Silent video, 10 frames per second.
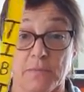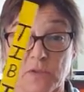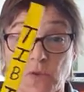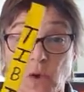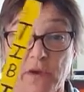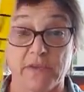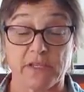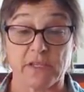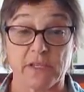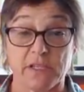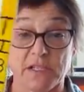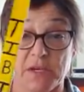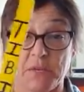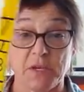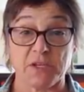So obviously the
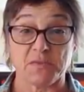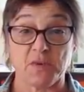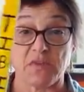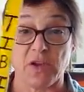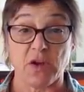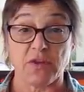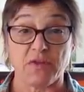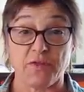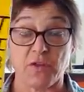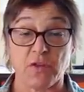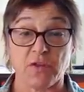tibia is moving on the foot.